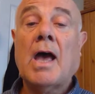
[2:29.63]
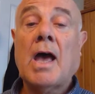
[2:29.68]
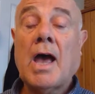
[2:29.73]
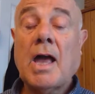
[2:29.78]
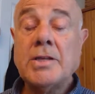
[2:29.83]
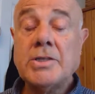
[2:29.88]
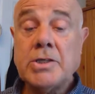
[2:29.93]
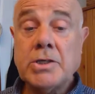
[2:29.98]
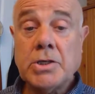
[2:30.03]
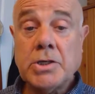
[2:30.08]

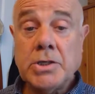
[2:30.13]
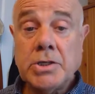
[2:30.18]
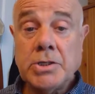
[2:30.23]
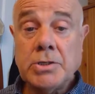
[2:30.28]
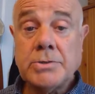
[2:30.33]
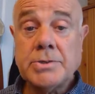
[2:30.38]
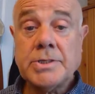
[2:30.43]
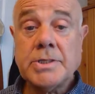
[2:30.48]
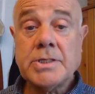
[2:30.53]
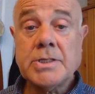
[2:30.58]
And you can
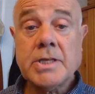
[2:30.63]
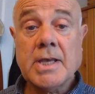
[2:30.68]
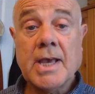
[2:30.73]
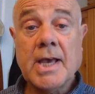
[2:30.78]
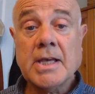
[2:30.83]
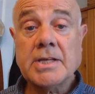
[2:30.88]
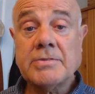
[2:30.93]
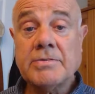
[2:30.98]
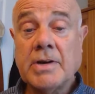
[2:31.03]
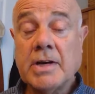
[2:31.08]
use this
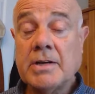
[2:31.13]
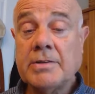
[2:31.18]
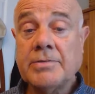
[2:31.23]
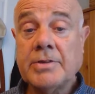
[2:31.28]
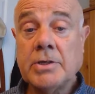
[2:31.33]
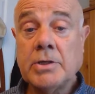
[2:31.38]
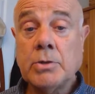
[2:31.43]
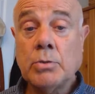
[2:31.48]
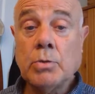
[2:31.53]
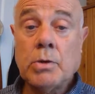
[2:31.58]
cash for
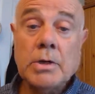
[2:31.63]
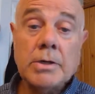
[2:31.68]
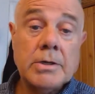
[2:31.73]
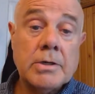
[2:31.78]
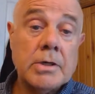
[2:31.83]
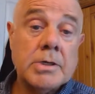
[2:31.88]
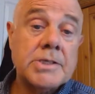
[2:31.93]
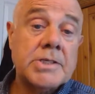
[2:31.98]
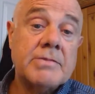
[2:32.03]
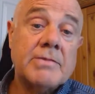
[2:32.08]
anything you want.
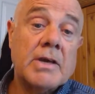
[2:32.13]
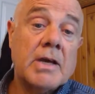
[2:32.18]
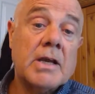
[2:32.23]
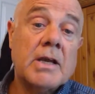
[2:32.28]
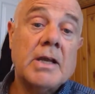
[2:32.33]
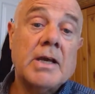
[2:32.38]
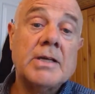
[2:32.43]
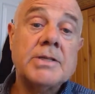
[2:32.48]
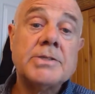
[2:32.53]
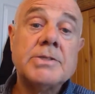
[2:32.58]
Lots of our
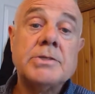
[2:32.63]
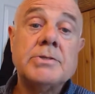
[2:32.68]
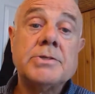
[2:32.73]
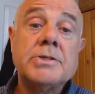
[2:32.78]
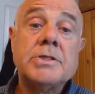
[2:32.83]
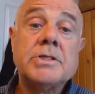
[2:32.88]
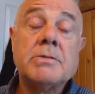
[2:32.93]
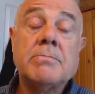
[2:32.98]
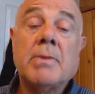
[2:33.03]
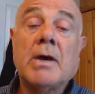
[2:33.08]
clients use
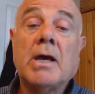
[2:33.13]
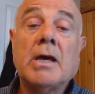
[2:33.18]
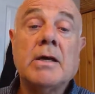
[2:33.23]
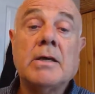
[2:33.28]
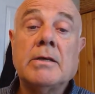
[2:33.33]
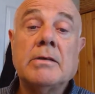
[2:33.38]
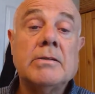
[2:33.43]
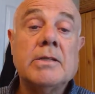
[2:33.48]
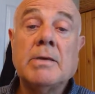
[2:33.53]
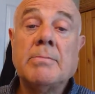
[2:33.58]
it to
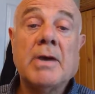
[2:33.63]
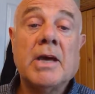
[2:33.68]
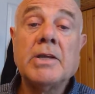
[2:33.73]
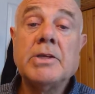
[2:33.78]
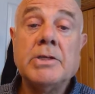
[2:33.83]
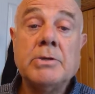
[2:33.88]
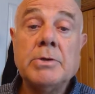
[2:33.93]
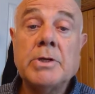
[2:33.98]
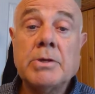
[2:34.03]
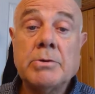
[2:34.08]
buy
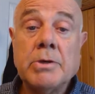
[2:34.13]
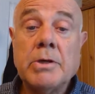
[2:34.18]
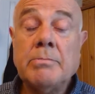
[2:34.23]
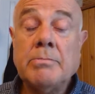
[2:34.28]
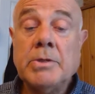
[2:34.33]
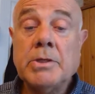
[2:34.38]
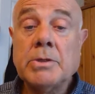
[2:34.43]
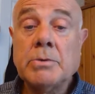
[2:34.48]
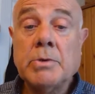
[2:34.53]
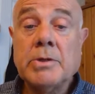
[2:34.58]
new
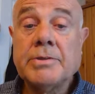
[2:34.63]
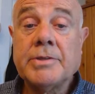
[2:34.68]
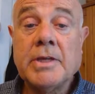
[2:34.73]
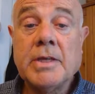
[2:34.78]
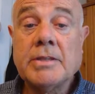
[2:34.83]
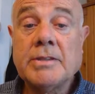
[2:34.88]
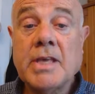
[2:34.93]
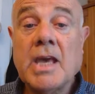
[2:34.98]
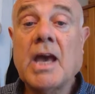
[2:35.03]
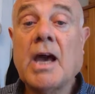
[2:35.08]
equipment with
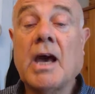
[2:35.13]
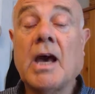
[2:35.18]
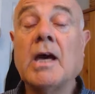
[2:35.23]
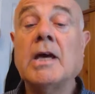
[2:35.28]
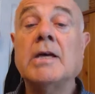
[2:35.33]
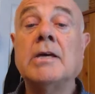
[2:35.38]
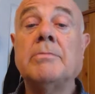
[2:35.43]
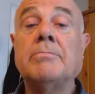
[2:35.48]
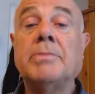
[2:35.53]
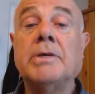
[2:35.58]
it. They
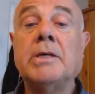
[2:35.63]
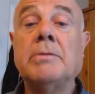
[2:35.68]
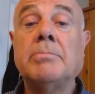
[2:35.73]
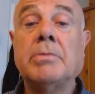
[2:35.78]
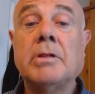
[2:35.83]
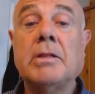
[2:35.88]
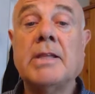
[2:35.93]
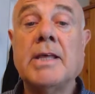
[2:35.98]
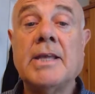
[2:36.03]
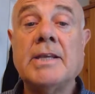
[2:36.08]
hire
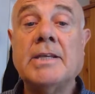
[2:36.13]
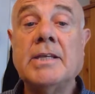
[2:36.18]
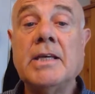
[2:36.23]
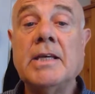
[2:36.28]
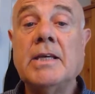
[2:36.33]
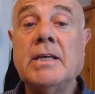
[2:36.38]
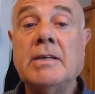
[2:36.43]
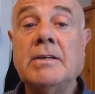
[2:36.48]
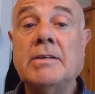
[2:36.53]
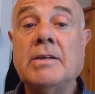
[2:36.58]
people they
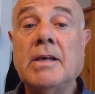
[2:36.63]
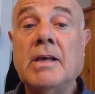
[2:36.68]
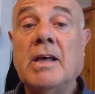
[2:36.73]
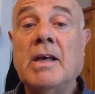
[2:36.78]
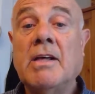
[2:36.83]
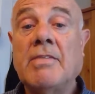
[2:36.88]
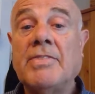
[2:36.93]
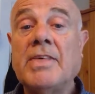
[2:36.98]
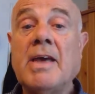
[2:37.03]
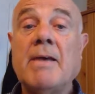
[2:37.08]
need.
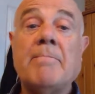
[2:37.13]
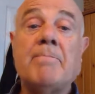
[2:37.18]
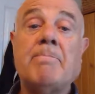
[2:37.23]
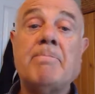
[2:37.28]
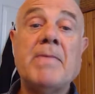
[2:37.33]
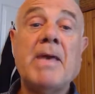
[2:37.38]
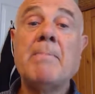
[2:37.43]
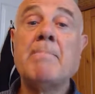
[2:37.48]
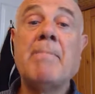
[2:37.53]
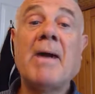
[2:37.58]
They
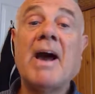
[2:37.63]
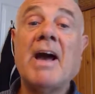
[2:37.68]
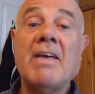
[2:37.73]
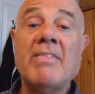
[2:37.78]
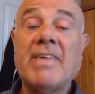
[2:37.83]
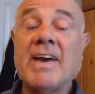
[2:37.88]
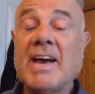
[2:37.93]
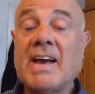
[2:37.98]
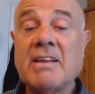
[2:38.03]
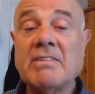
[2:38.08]
buy
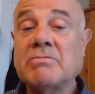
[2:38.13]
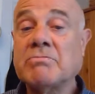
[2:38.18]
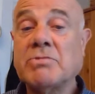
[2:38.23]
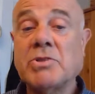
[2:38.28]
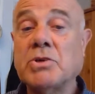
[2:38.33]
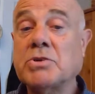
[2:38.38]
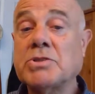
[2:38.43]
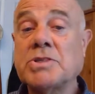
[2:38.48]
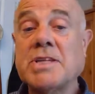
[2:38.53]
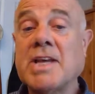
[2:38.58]

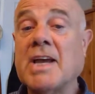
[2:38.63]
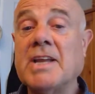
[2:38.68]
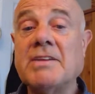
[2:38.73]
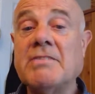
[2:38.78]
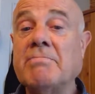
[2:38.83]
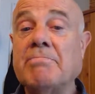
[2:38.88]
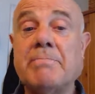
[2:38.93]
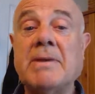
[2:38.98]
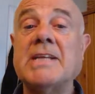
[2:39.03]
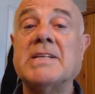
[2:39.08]
those kind
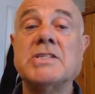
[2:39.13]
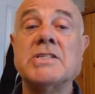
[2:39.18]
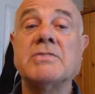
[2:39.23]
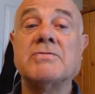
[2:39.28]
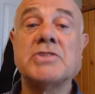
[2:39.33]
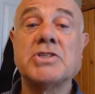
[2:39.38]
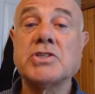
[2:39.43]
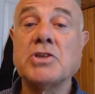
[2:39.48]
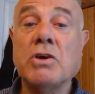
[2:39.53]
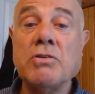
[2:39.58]
of bits
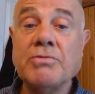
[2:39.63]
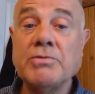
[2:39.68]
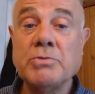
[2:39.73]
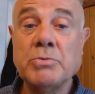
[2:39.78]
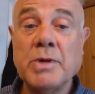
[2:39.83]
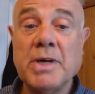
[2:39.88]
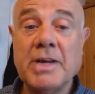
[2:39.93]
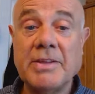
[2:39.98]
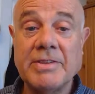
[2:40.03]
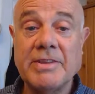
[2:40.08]
of
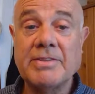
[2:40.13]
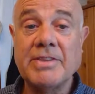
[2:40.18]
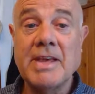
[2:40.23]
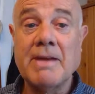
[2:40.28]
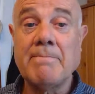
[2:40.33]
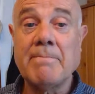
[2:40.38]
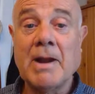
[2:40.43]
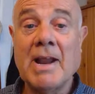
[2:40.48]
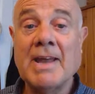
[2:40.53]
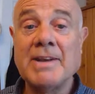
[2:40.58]
software that they
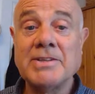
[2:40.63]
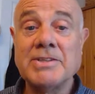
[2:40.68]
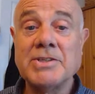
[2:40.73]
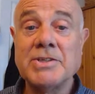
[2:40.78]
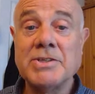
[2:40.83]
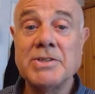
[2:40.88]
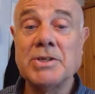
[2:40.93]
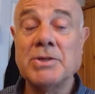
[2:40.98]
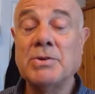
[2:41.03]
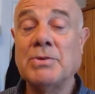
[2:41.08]
plan to
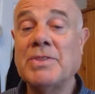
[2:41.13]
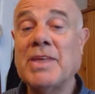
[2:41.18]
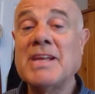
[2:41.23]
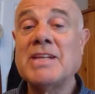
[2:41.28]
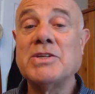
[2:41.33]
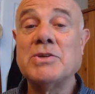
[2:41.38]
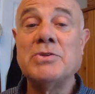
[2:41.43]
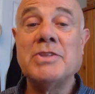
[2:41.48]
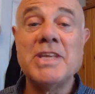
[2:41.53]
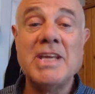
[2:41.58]
do. They
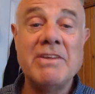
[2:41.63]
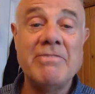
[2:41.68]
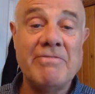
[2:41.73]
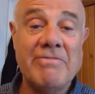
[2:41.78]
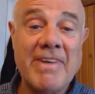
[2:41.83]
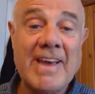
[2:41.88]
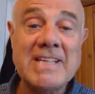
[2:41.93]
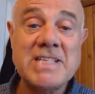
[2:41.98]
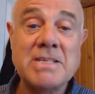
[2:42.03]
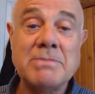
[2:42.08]
do the
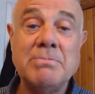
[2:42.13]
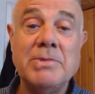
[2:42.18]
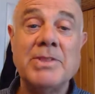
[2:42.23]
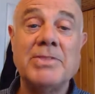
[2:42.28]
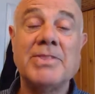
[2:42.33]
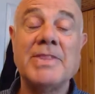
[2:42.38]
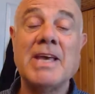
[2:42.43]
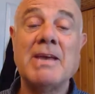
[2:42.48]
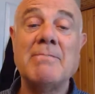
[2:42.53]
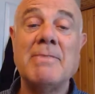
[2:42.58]

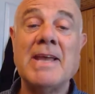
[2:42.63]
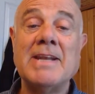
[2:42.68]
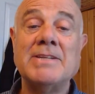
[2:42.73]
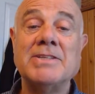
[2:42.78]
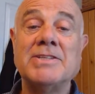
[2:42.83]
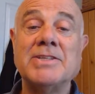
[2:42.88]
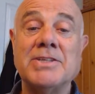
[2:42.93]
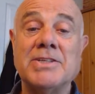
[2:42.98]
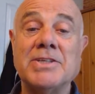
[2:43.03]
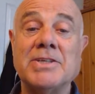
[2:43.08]
investment they're
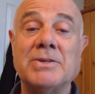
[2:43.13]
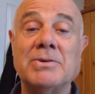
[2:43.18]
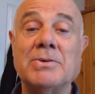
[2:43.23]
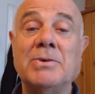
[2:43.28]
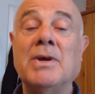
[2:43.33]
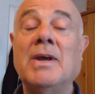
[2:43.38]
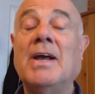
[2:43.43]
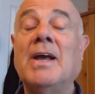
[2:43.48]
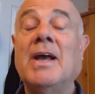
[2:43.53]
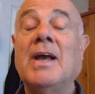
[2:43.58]
meant to do.